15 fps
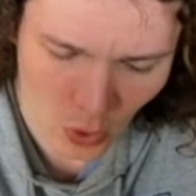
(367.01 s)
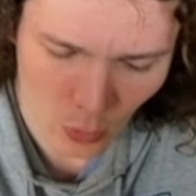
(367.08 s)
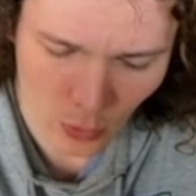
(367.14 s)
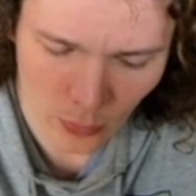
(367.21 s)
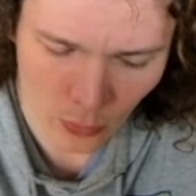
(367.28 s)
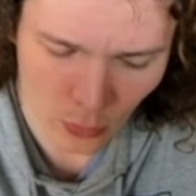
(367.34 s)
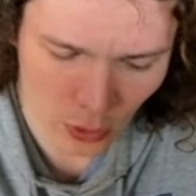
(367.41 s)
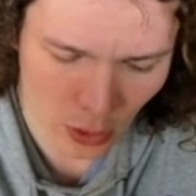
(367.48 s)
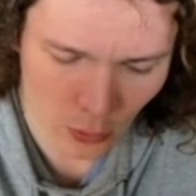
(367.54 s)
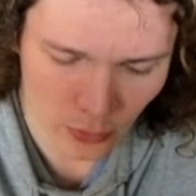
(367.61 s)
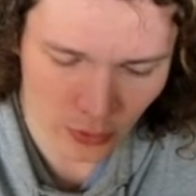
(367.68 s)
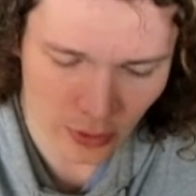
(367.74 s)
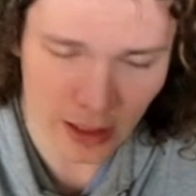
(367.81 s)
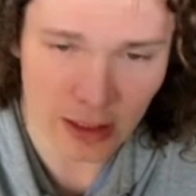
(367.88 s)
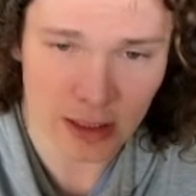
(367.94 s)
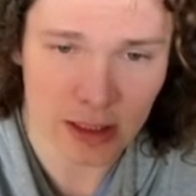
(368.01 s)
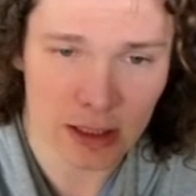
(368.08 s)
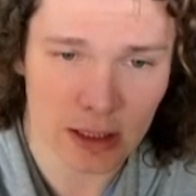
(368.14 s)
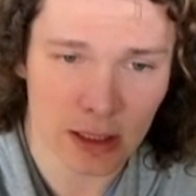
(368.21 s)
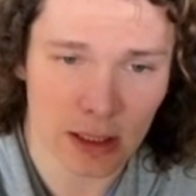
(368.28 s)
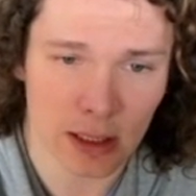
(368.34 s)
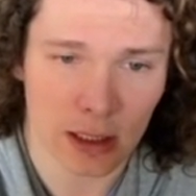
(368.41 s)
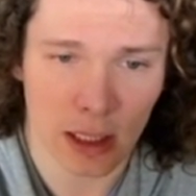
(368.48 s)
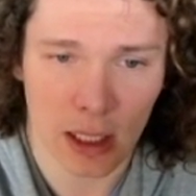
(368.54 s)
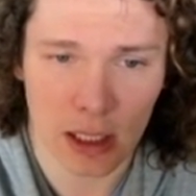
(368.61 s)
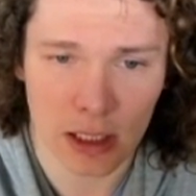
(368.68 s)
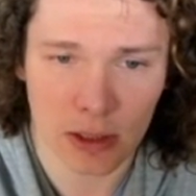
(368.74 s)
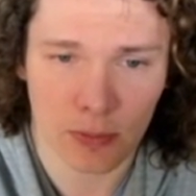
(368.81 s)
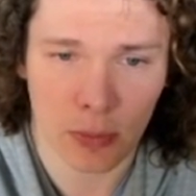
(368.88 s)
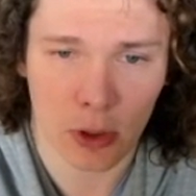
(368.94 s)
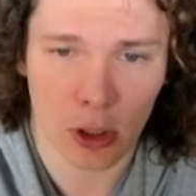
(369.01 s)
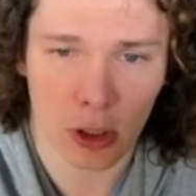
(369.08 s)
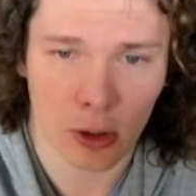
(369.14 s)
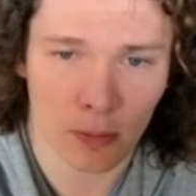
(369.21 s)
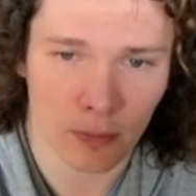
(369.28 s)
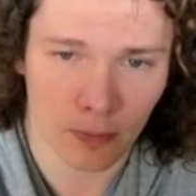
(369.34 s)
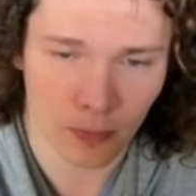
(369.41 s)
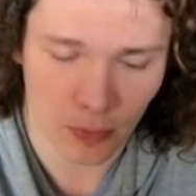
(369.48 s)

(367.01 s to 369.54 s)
We will go with a Sludge Bomb.